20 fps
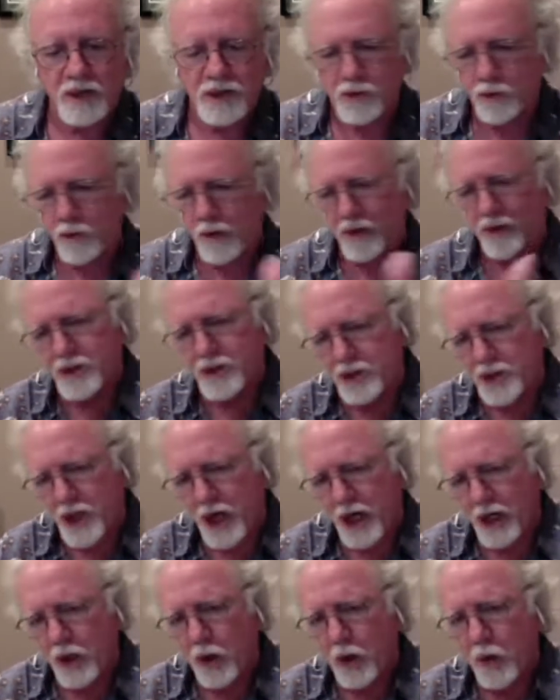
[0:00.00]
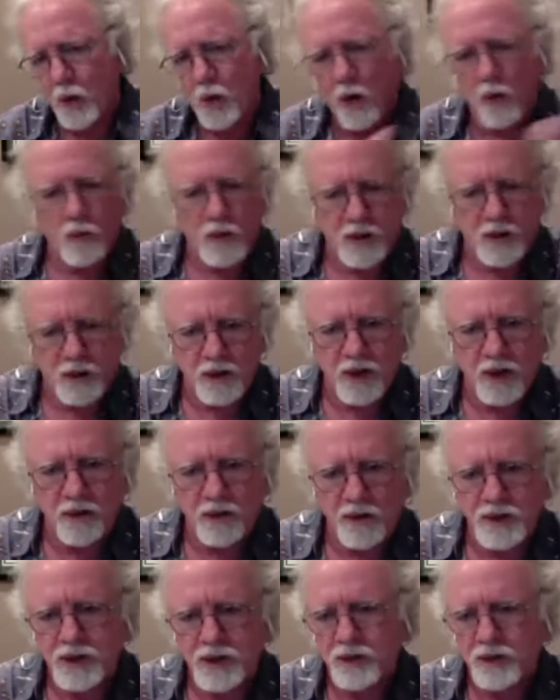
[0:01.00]
So whether it's Jaco or one of the
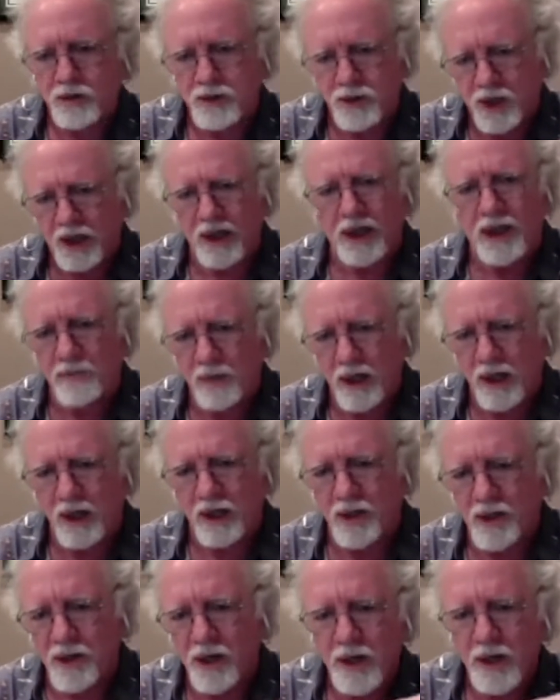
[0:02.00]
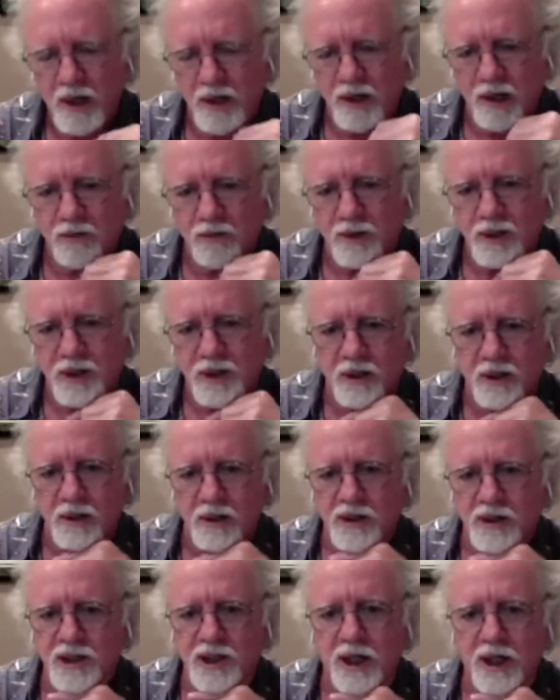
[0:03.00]
others, do you try to emulate their
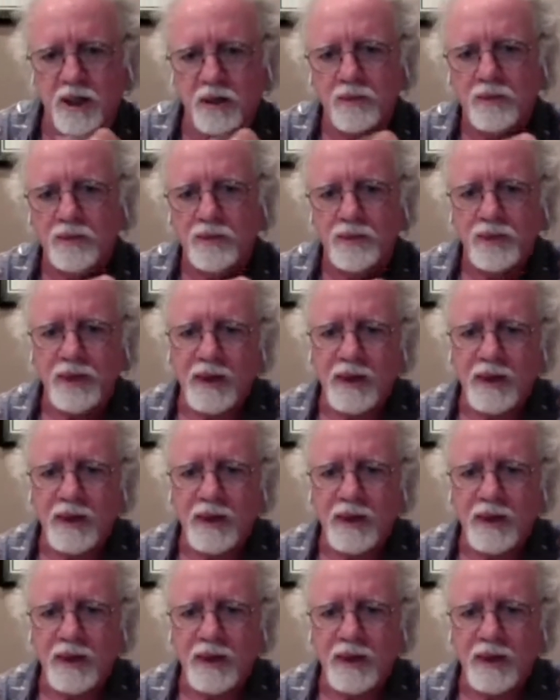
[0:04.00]
particular style?